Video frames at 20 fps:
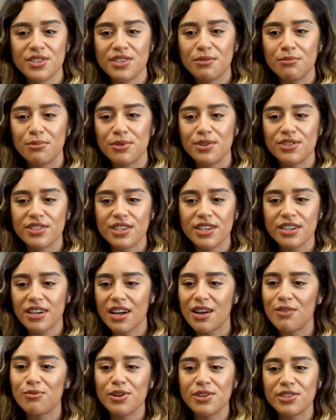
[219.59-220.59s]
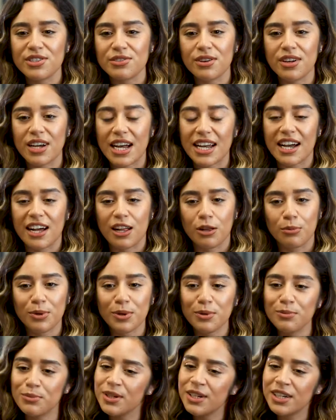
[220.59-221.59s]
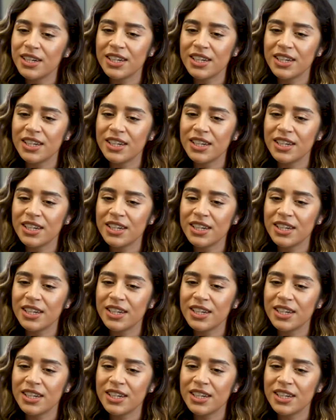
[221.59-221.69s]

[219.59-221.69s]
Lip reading: on music. I wrote an album,